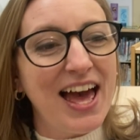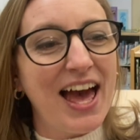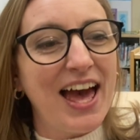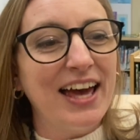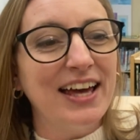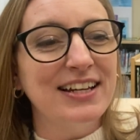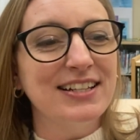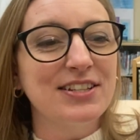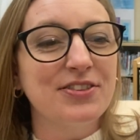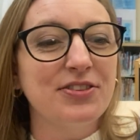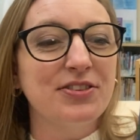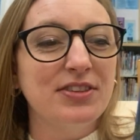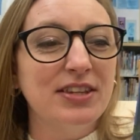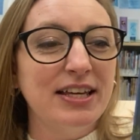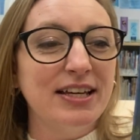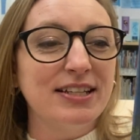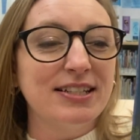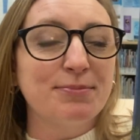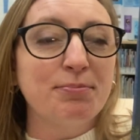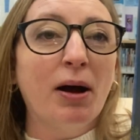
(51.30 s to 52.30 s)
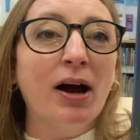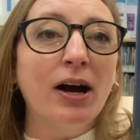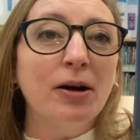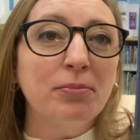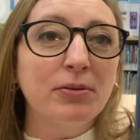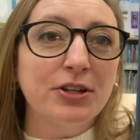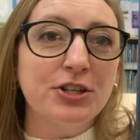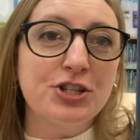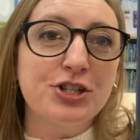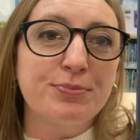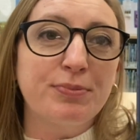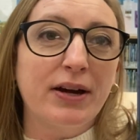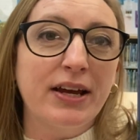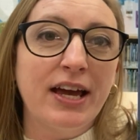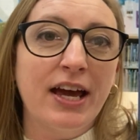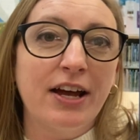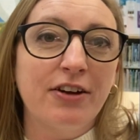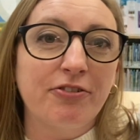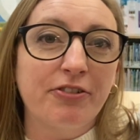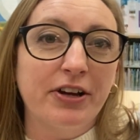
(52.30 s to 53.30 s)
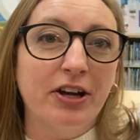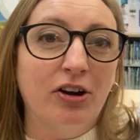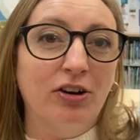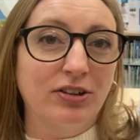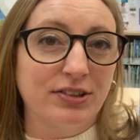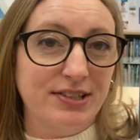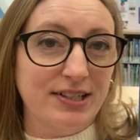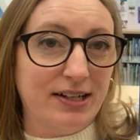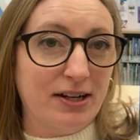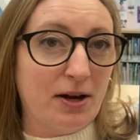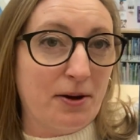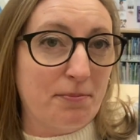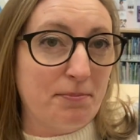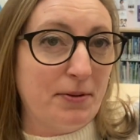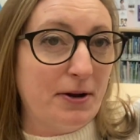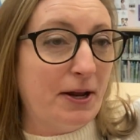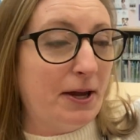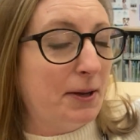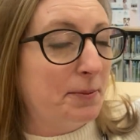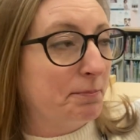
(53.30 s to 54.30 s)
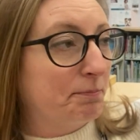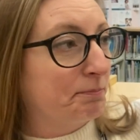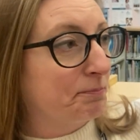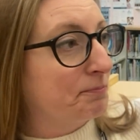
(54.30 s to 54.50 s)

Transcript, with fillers: and it's published by Henry Holt and Company